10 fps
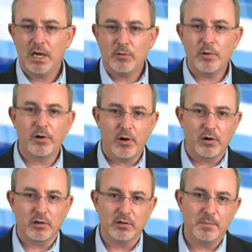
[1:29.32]
I wrote an
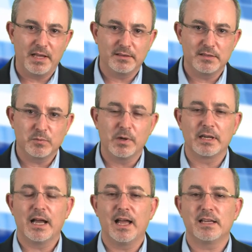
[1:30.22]
article about this one
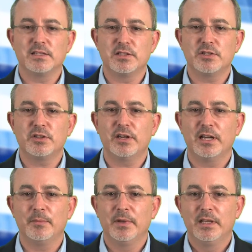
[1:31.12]
guy because he stood
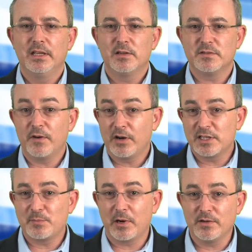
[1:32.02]
up. He's a very
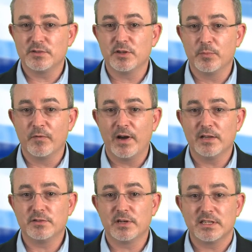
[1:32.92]
experienced
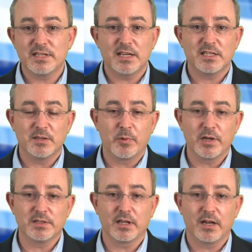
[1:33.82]
supervisor, and he said to the
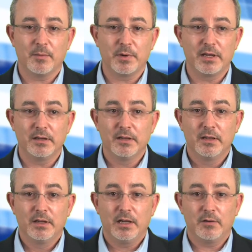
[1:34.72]
president of the company,
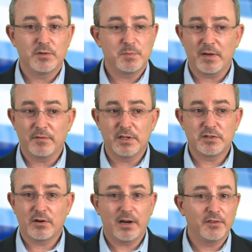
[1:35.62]
respectfully,
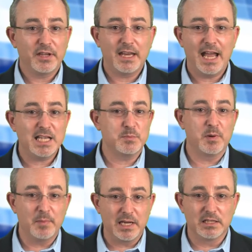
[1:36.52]
sir, I don't think it has
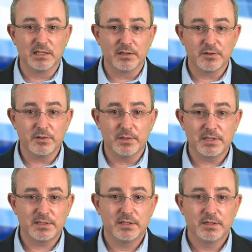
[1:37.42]
been made clear to
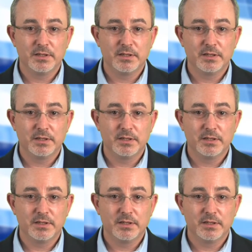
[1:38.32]
us.